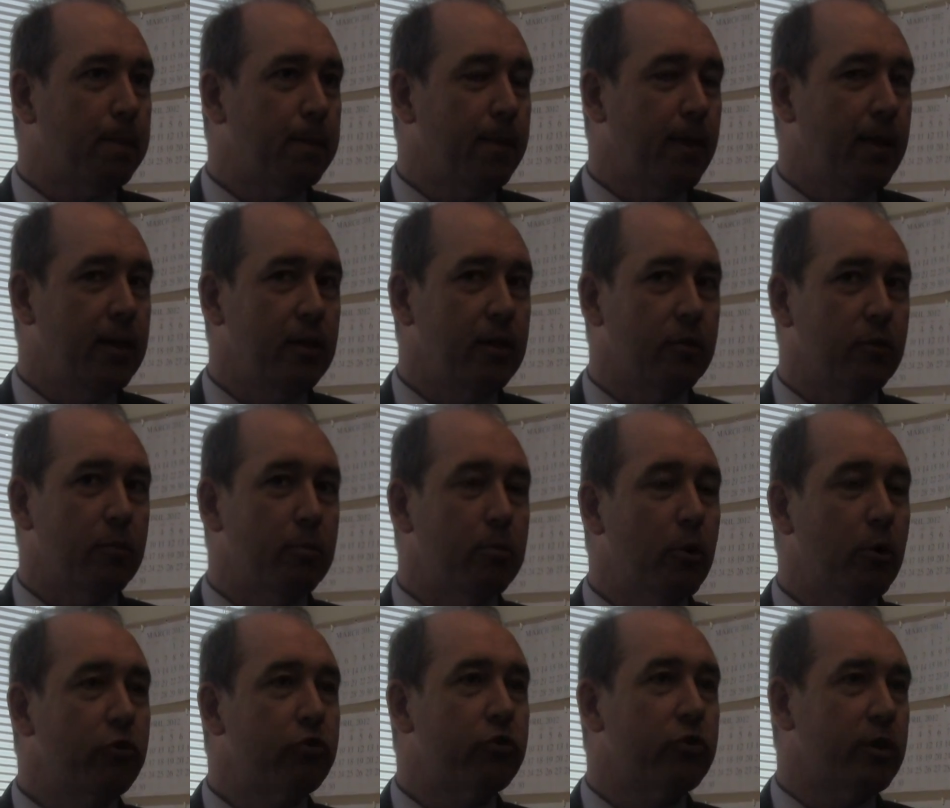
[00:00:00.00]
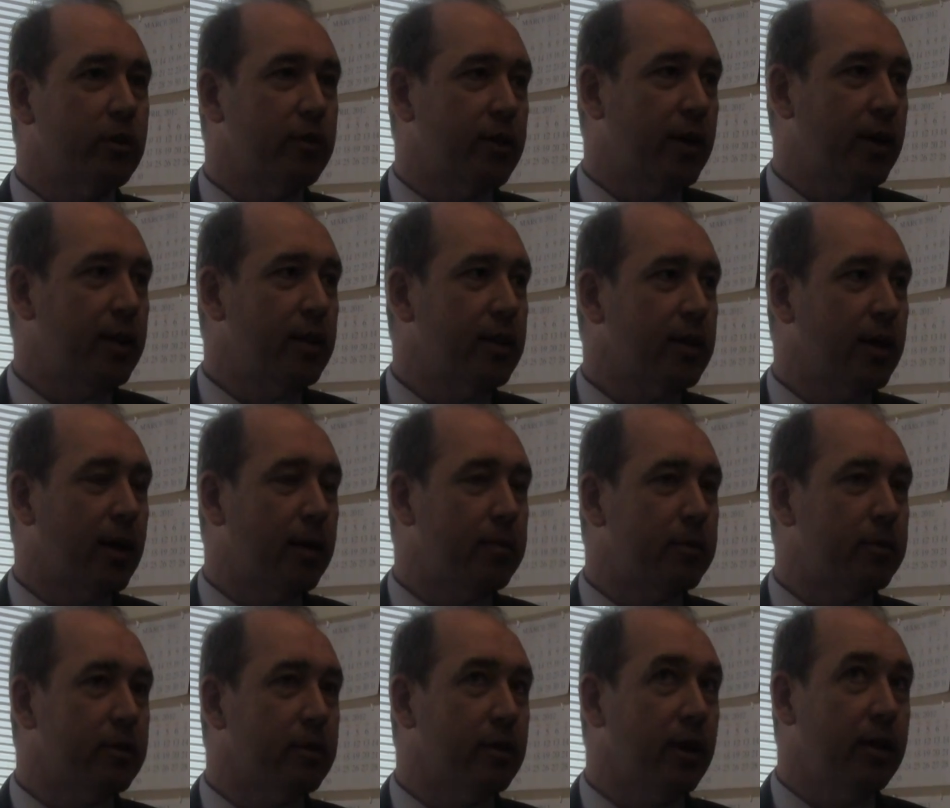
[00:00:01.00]
any of the motion of the
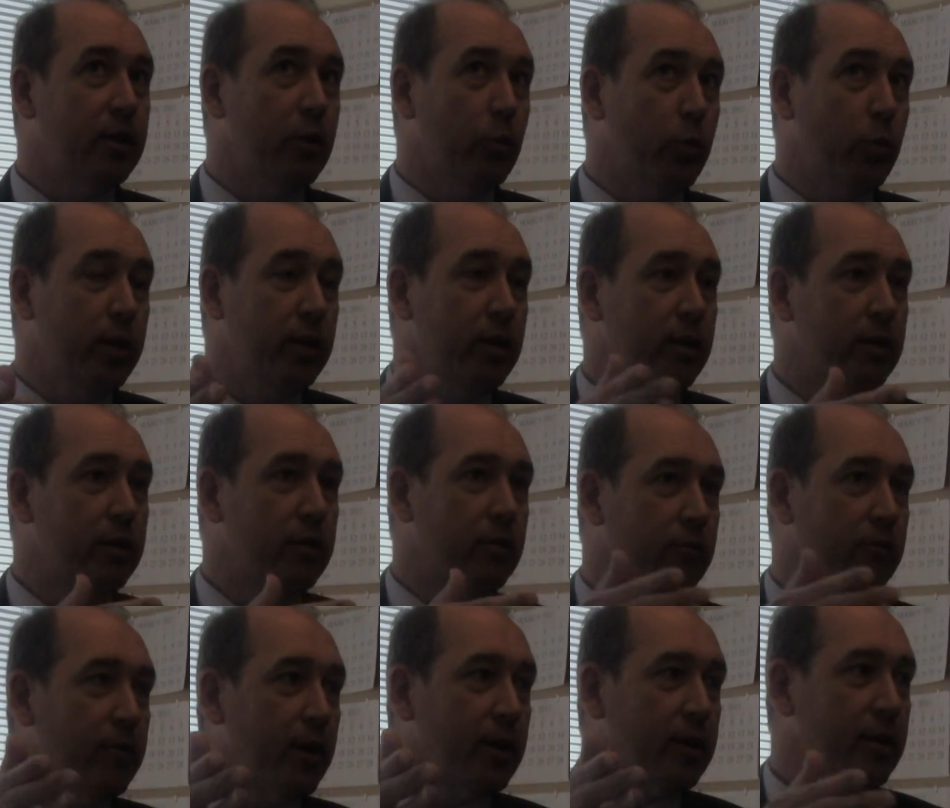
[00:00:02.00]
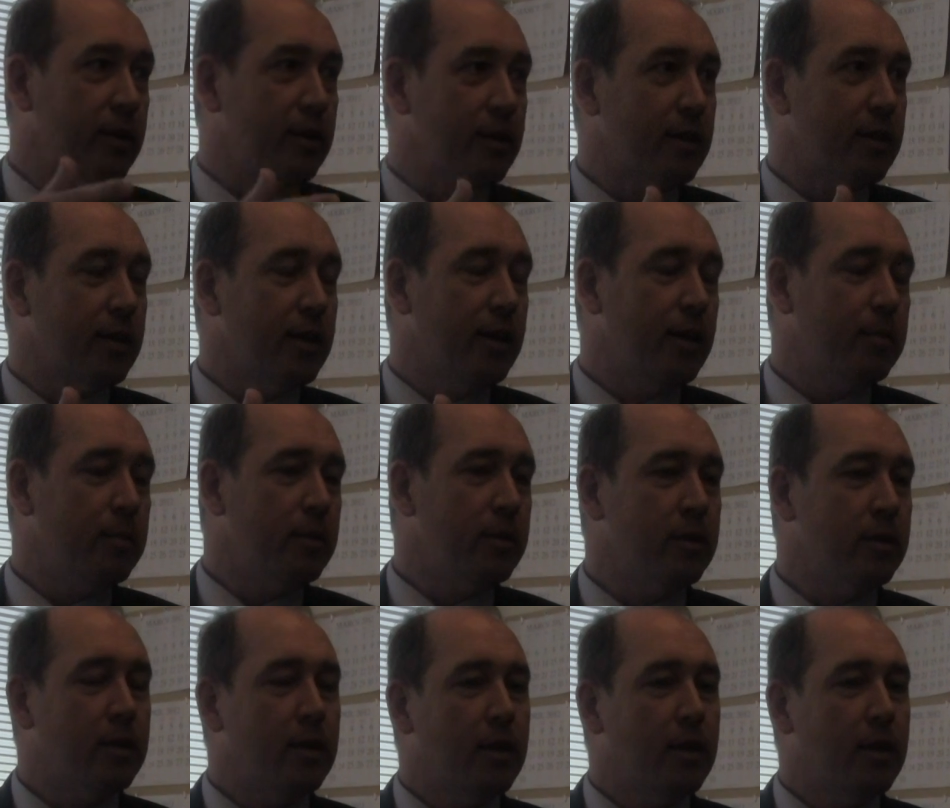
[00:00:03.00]
helicopter and the wind affecting the cable.